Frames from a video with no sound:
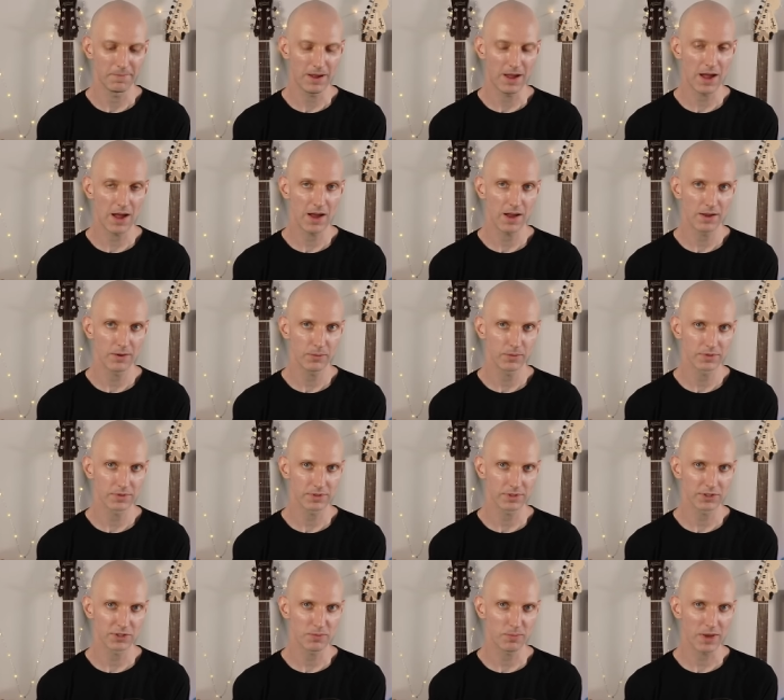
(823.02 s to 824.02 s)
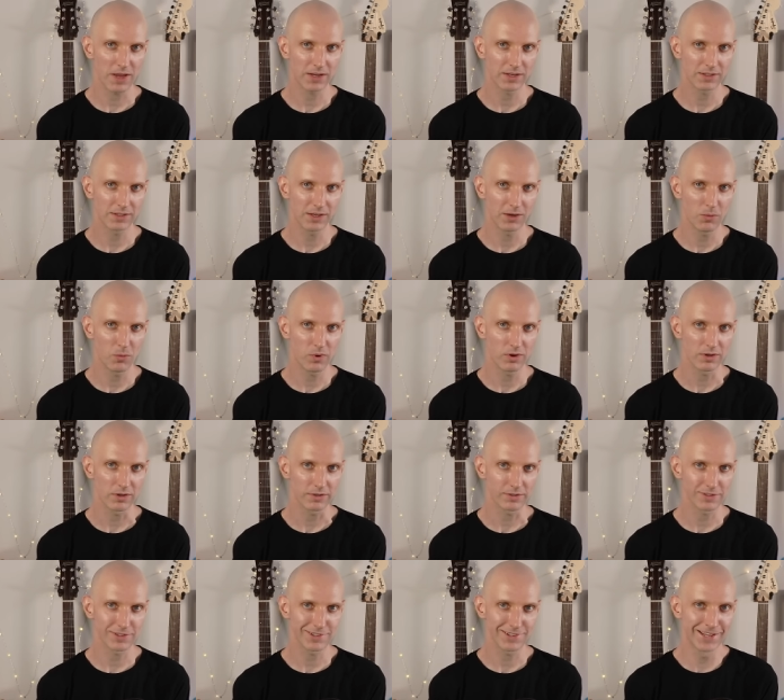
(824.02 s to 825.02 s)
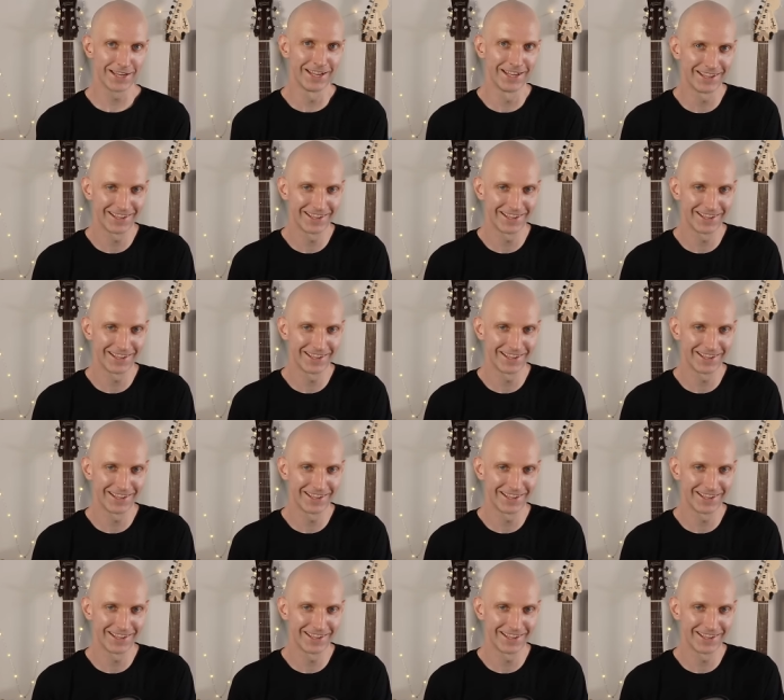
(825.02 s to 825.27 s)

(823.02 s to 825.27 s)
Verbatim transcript: I was expecting worse.